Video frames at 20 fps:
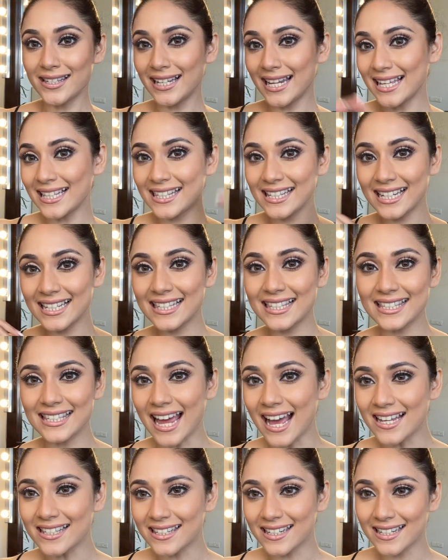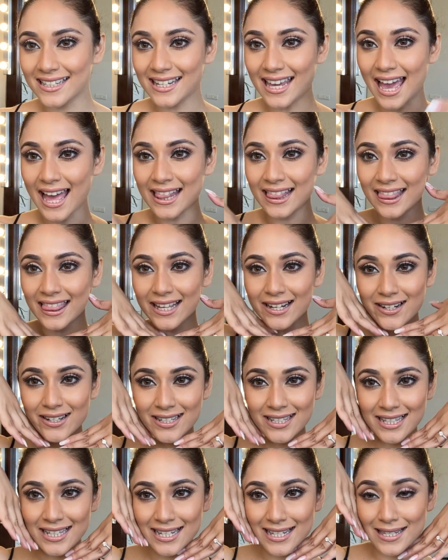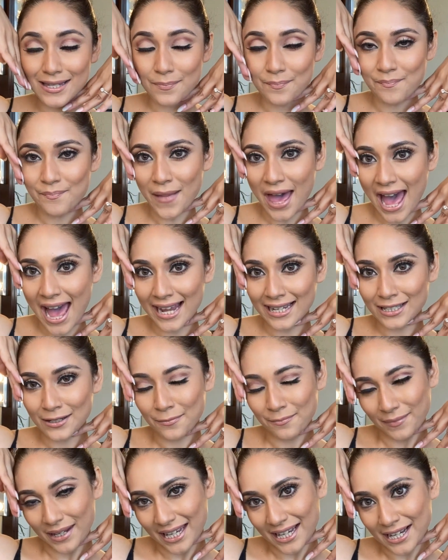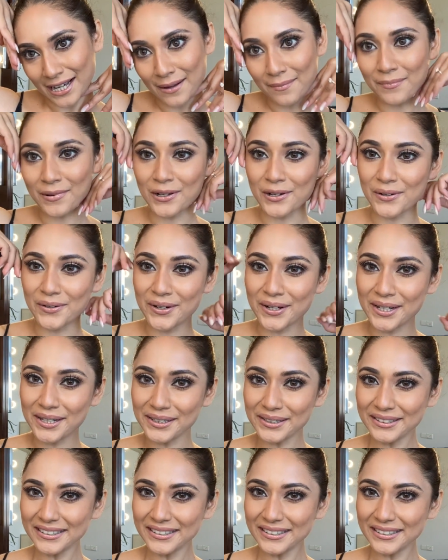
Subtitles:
let's get started and learn this matte makeup look.